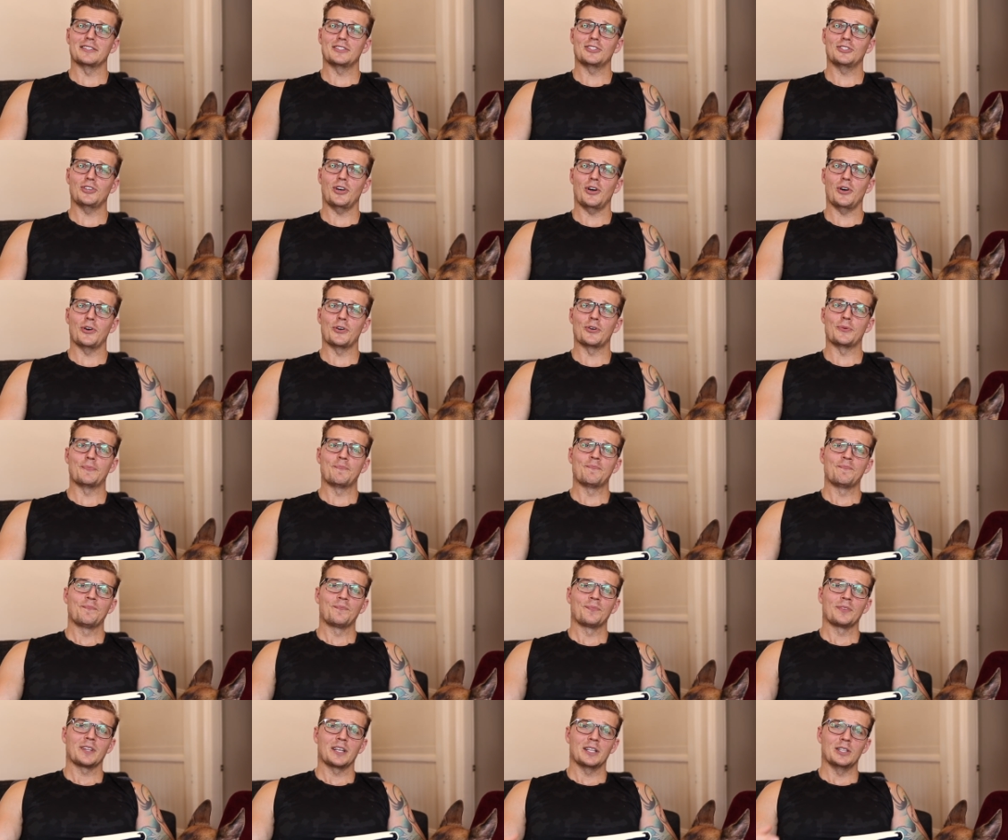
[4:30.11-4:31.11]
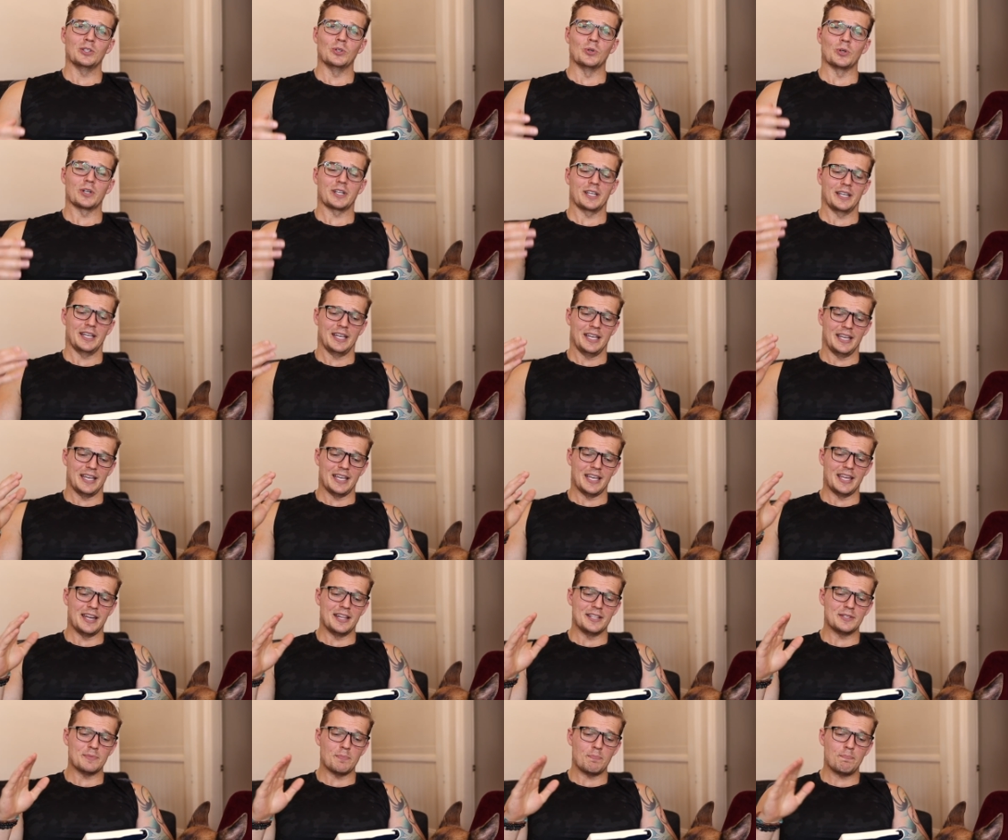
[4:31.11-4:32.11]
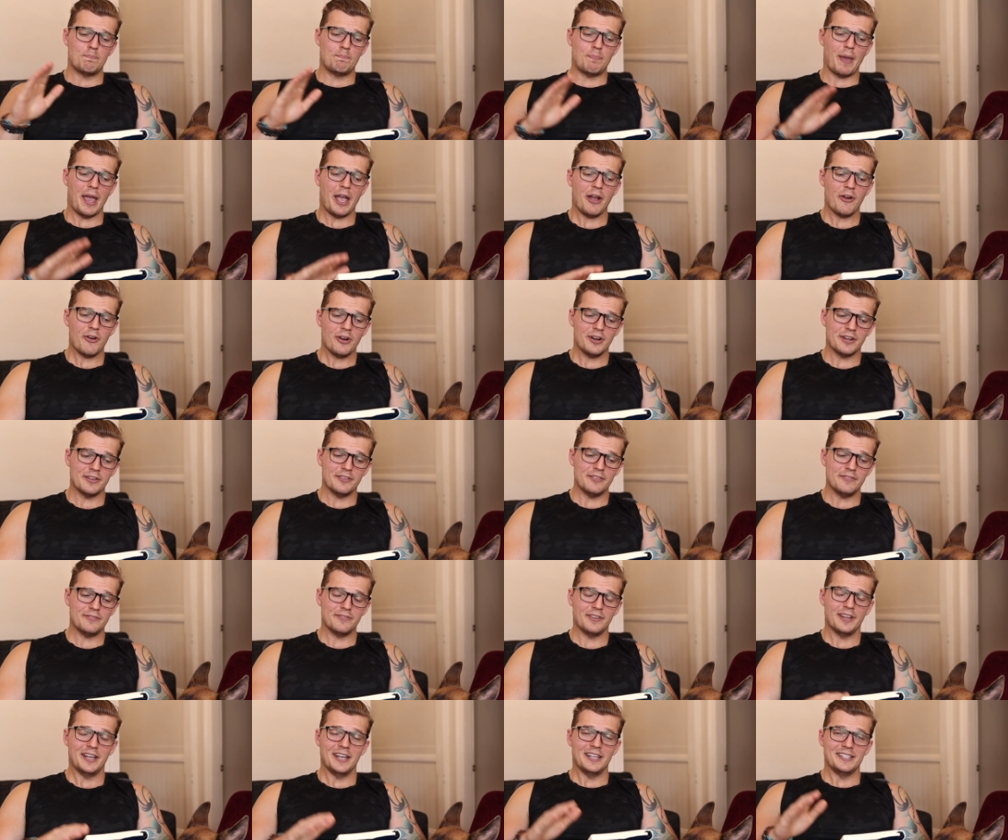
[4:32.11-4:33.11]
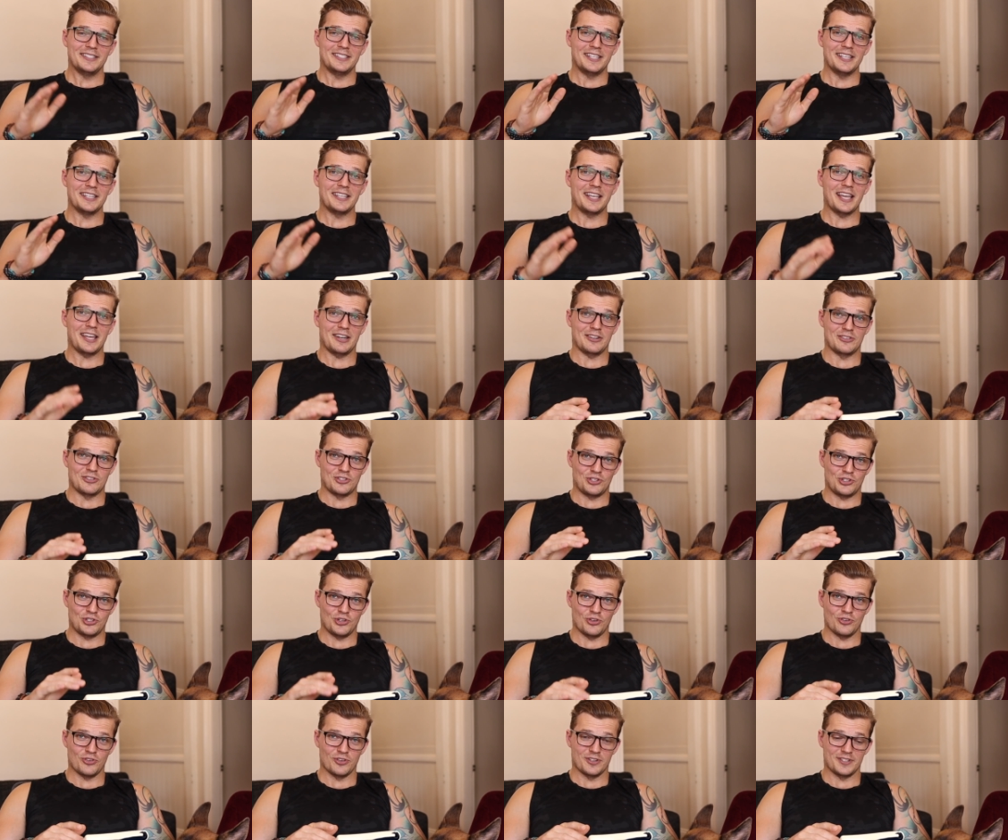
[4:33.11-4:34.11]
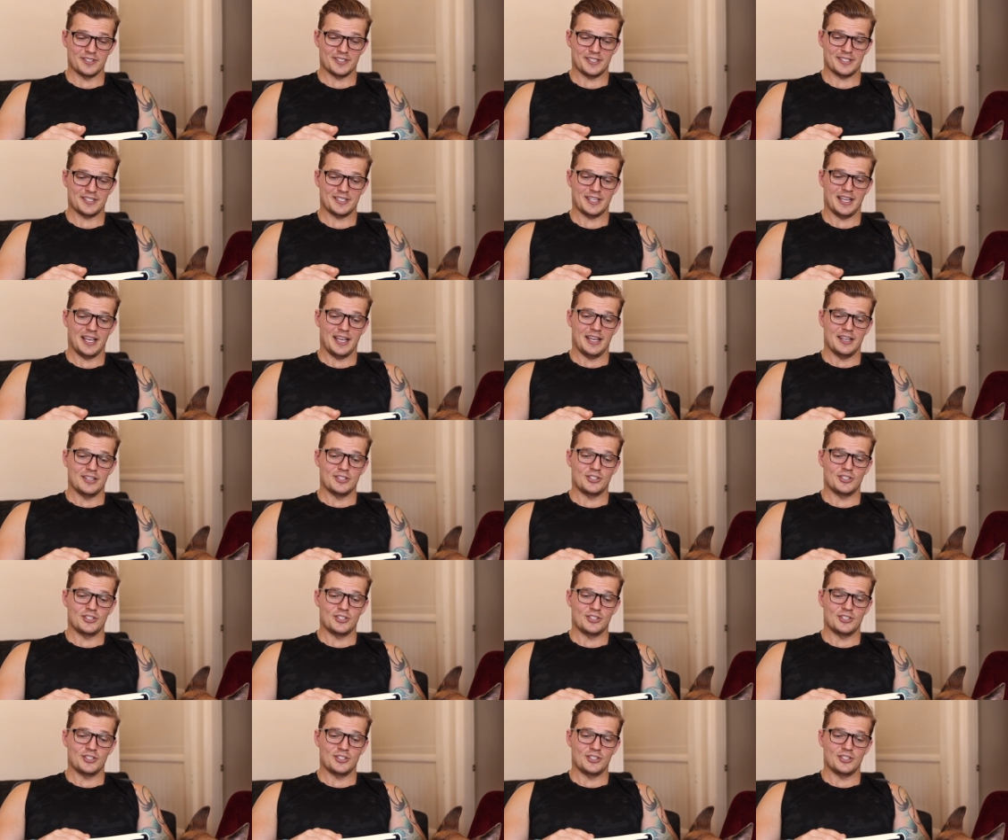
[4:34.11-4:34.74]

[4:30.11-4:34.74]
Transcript: So look, it is imperative to get insurance.